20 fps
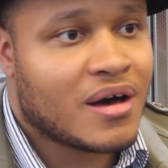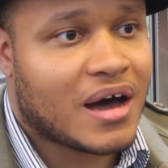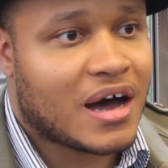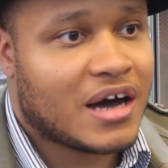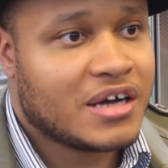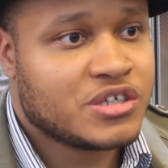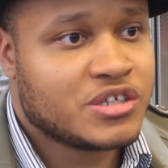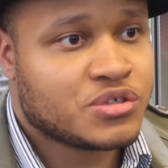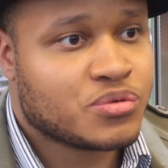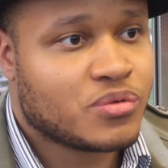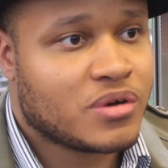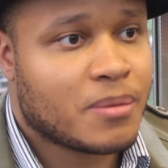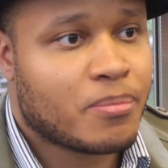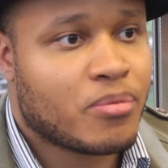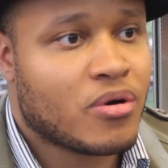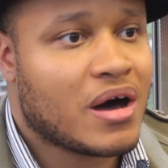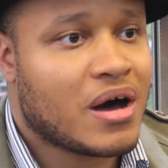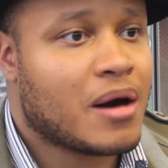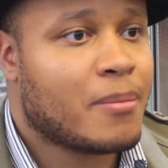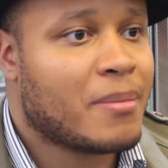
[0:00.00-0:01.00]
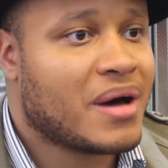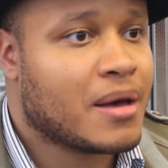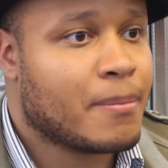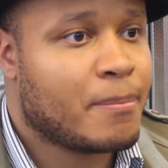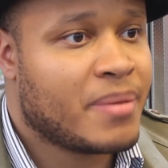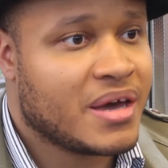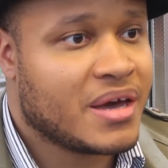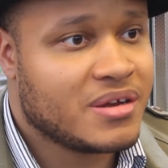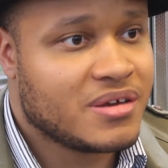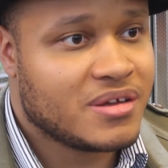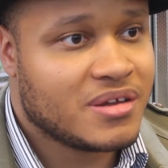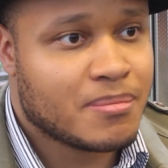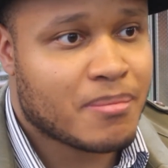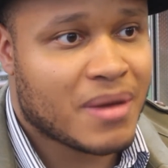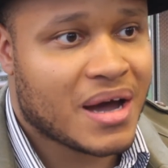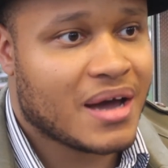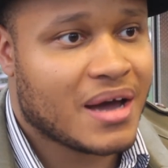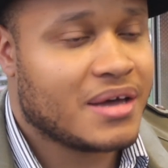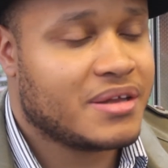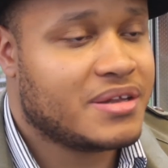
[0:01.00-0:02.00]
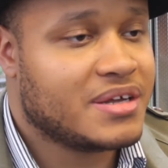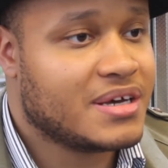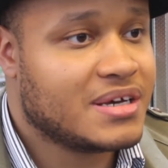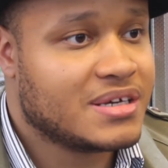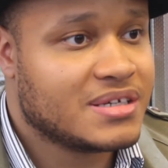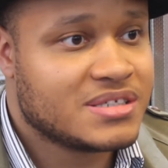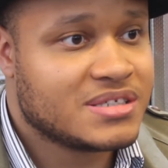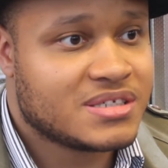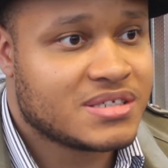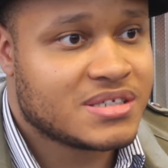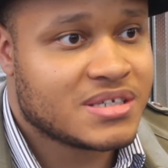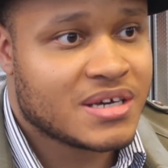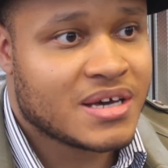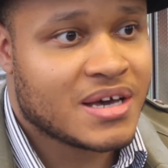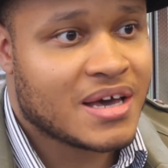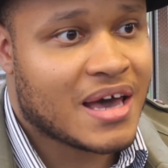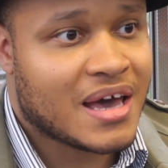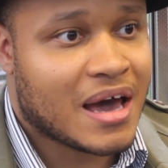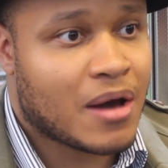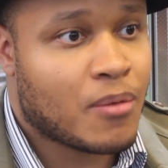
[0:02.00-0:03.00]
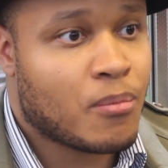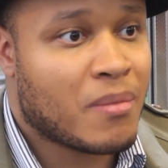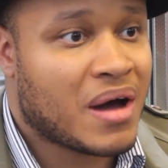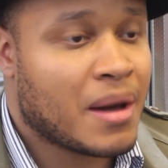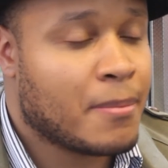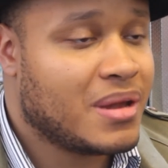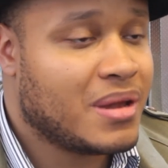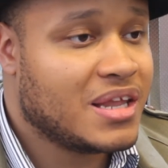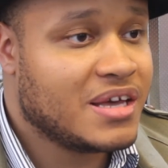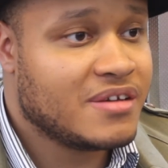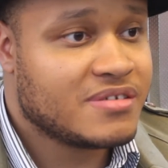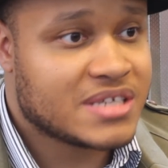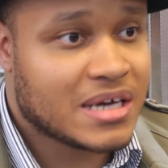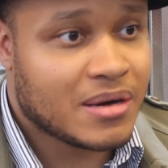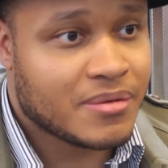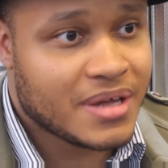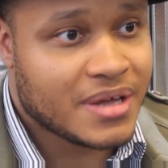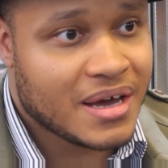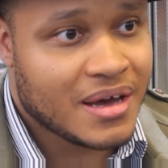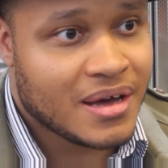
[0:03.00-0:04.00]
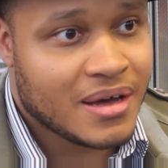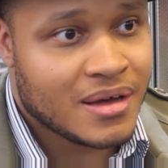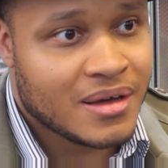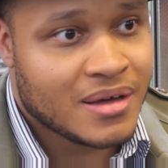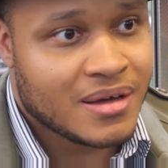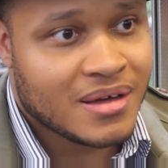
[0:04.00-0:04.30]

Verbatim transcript: I just want to put out my opinion, my ideas, and my beliefs out there,